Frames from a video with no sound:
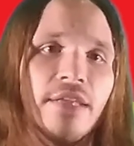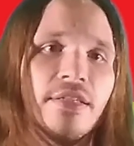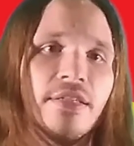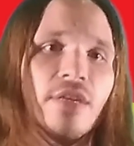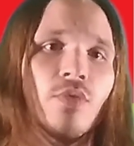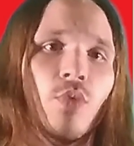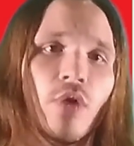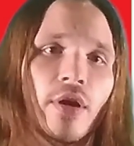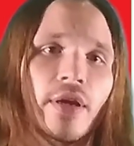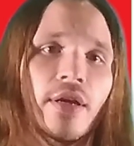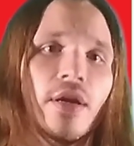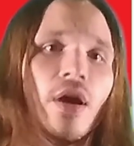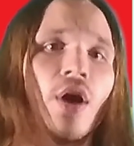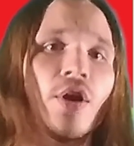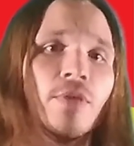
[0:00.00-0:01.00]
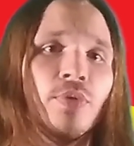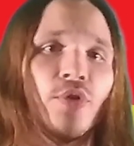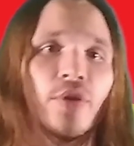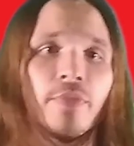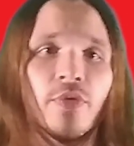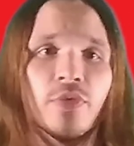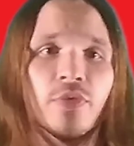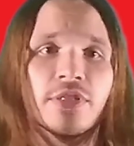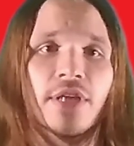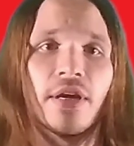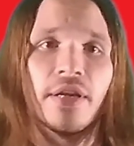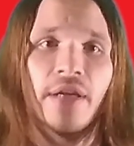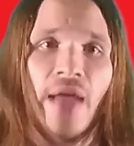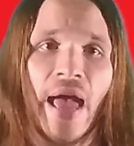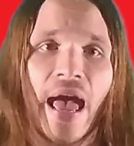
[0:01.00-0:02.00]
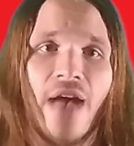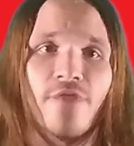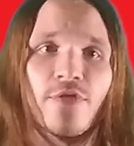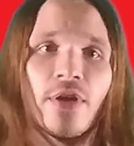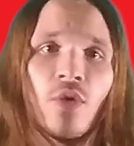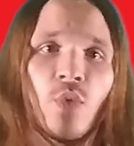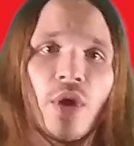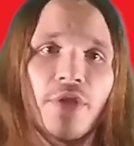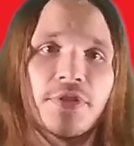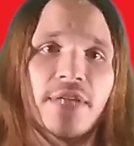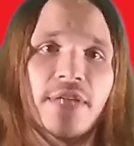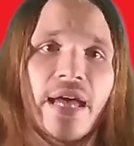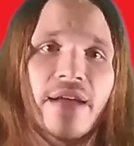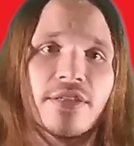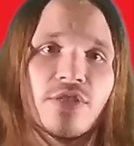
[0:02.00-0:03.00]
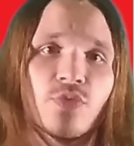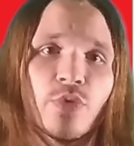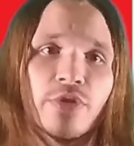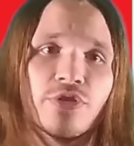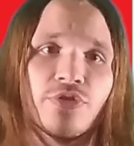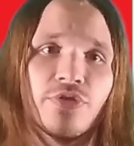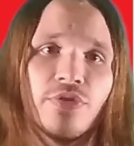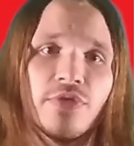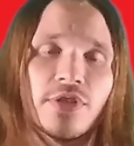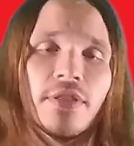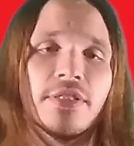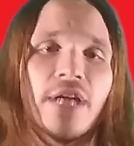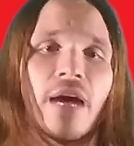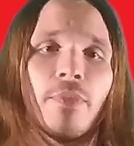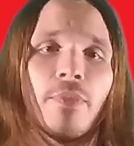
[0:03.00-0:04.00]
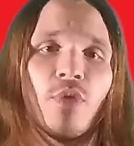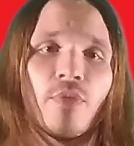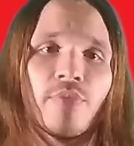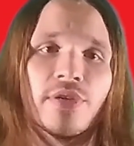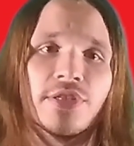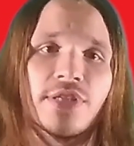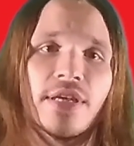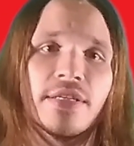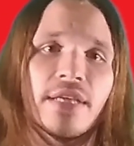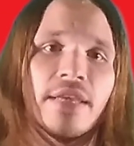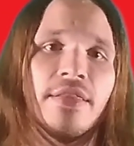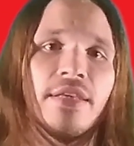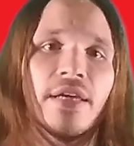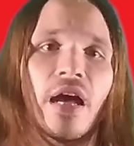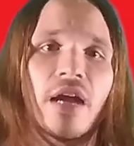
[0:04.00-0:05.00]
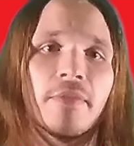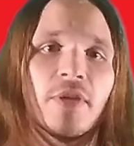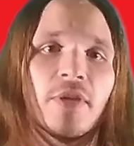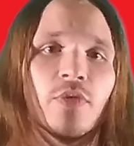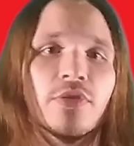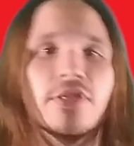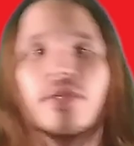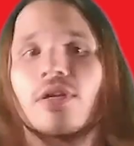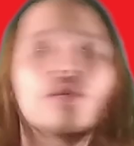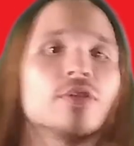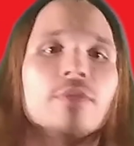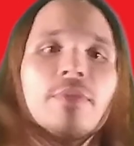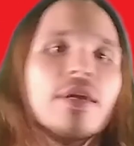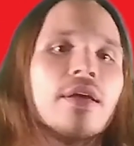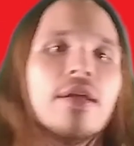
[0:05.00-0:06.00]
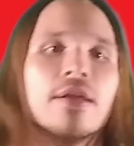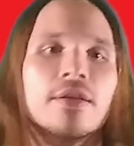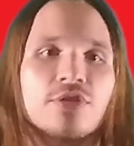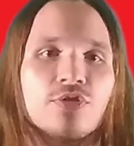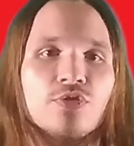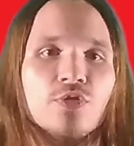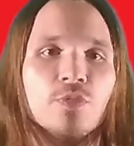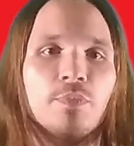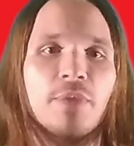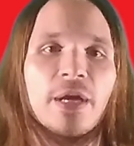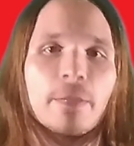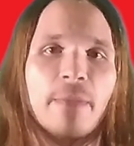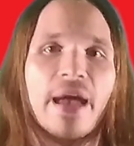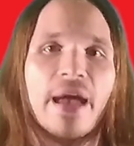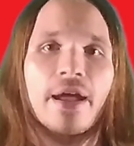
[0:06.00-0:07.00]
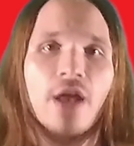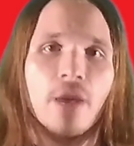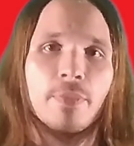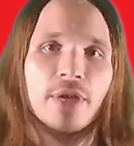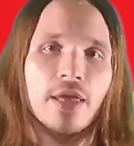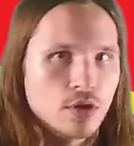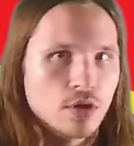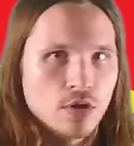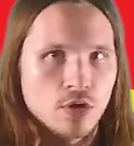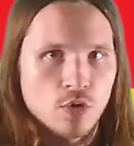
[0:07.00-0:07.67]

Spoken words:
it did work. Unemployment was cut in half. Wealth taxes were introduced on the top 1%, and the economy was slowly beginning to pick back up again.